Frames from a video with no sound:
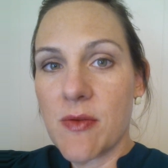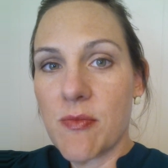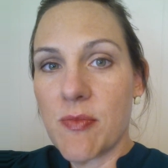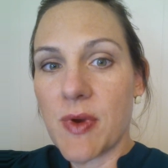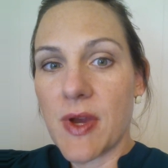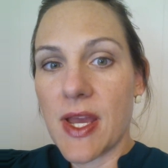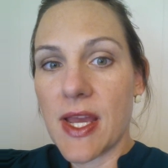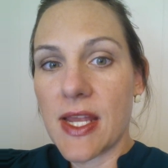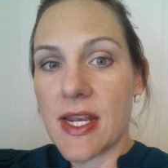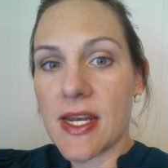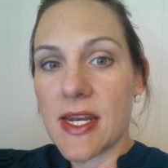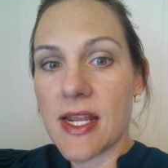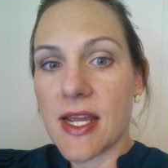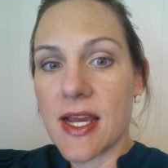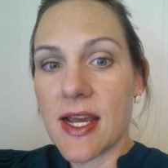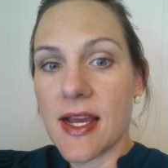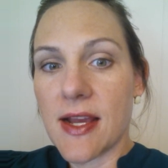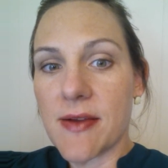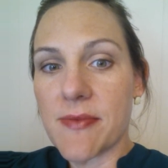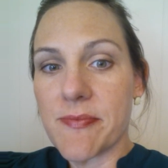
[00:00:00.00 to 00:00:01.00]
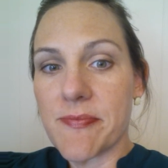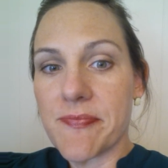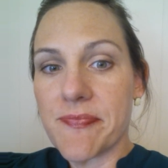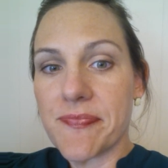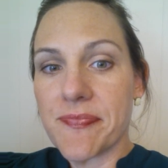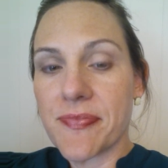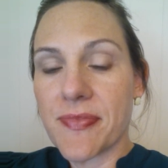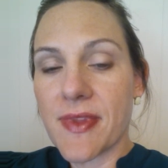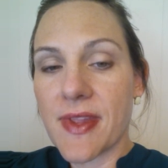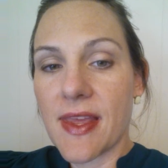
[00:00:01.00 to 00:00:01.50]
But um,
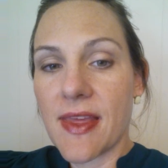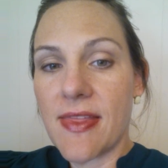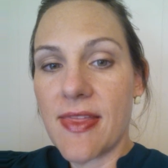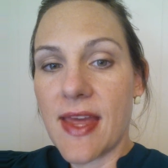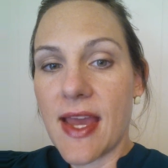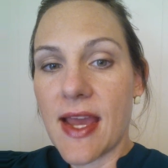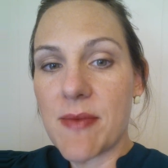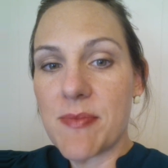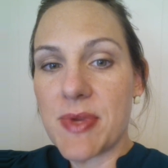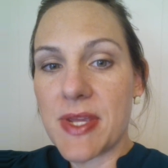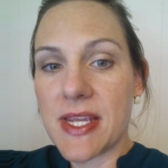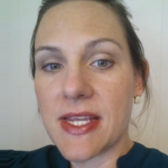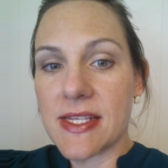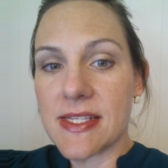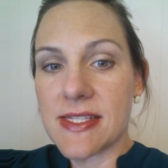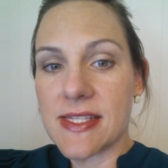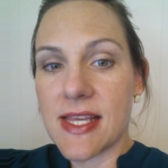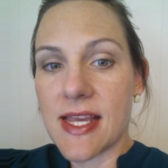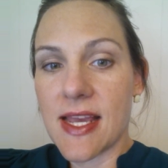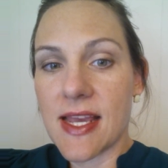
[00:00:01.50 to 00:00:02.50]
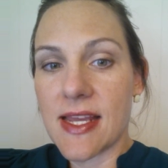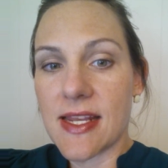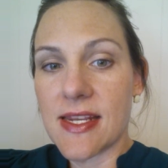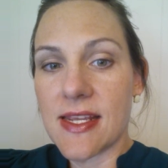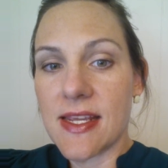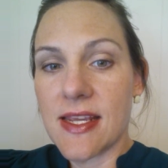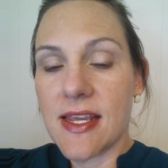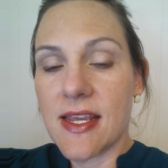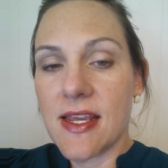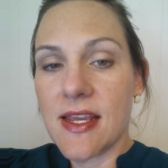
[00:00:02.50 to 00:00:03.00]
that being
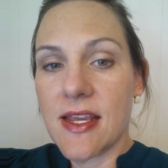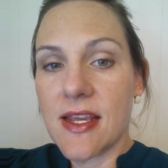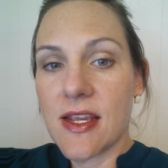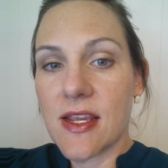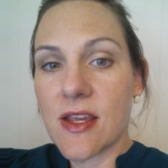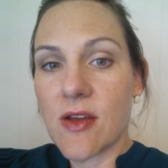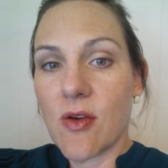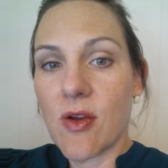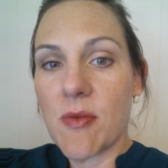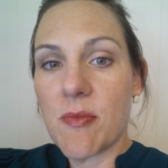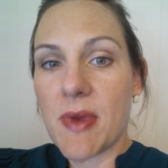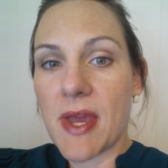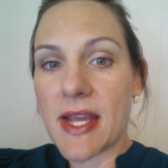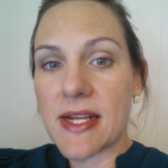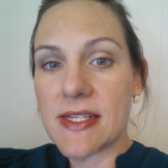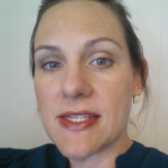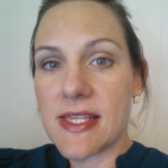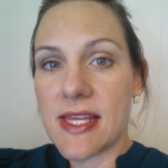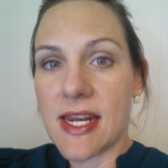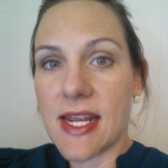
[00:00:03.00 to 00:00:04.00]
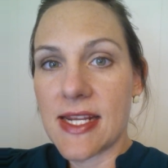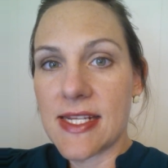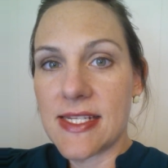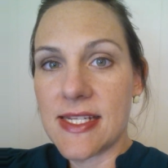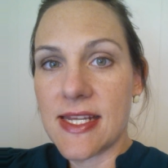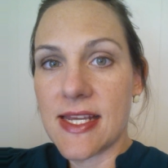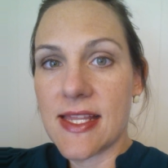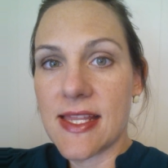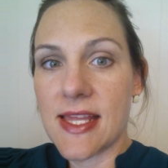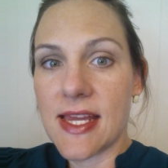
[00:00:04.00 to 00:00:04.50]
said, going back to that
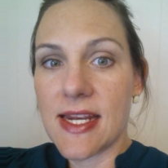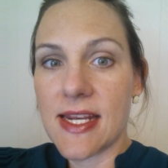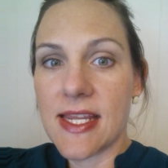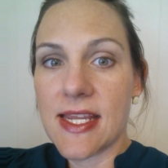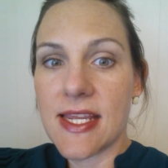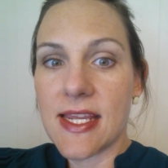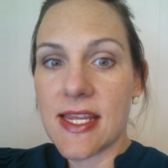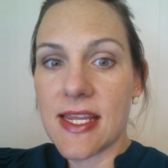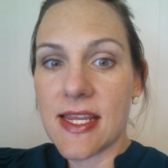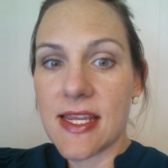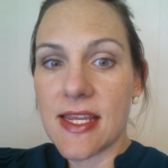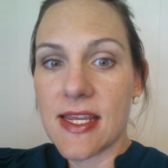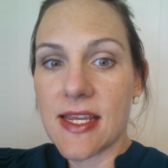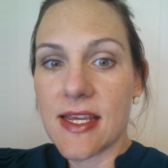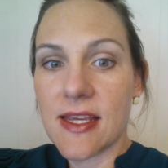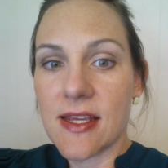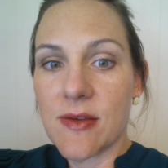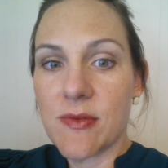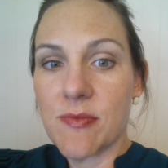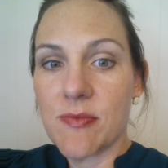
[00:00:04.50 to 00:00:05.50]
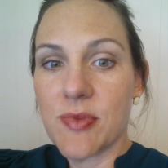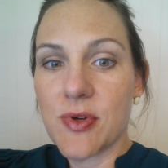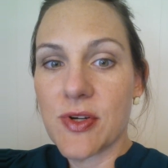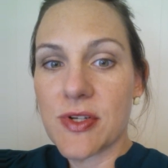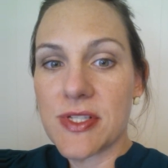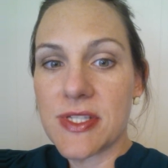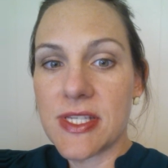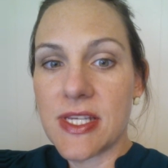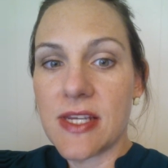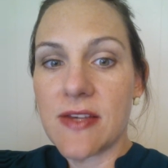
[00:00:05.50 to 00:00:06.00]
idea that he
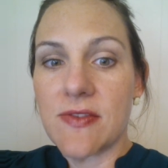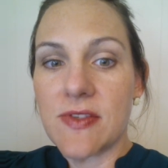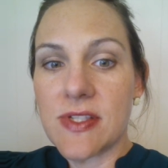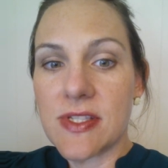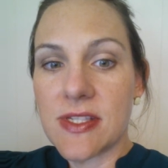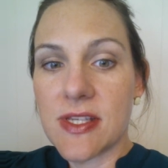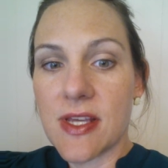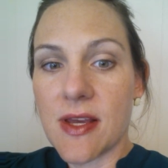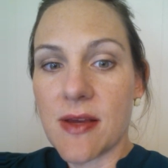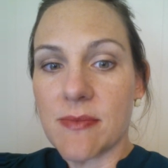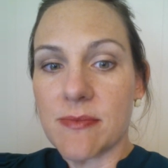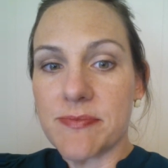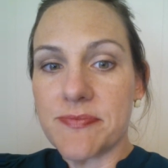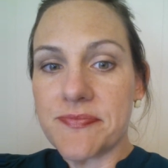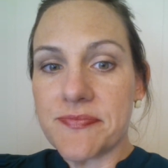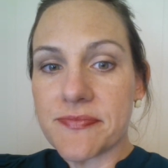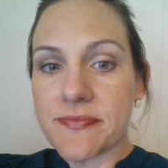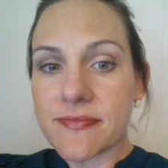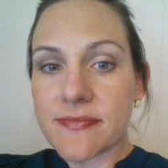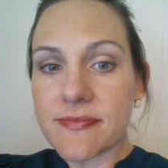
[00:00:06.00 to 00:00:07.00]
perceived some